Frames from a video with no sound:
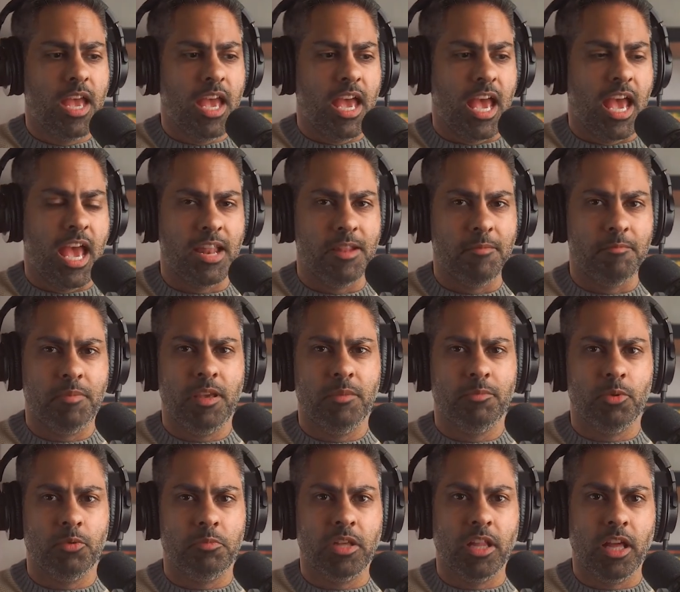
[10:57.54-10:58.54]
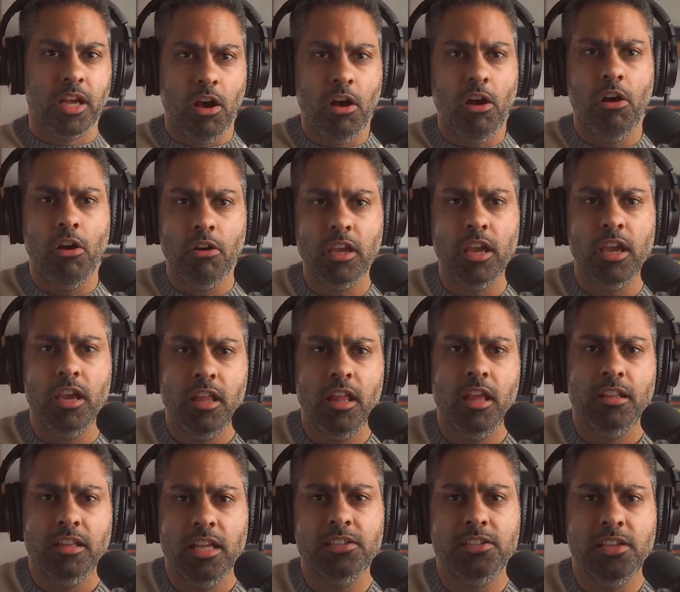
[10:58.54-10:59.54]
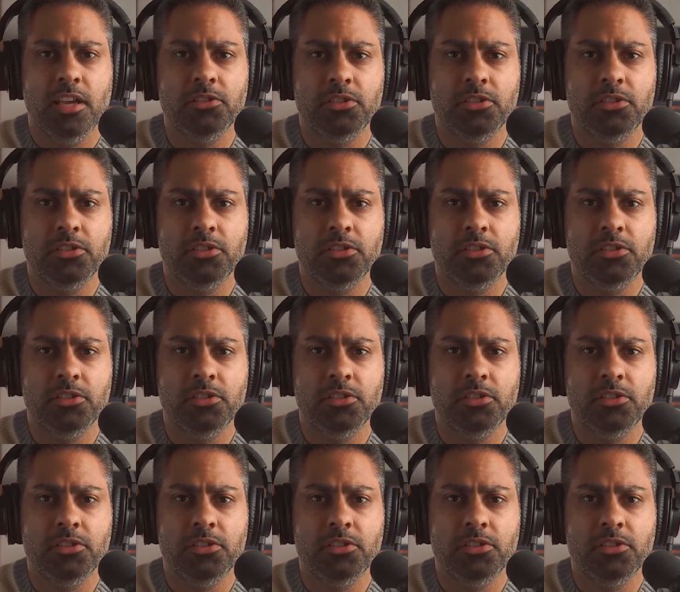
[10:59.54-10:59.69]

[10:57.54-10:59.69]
And people would be like, oh, okay, like that sounds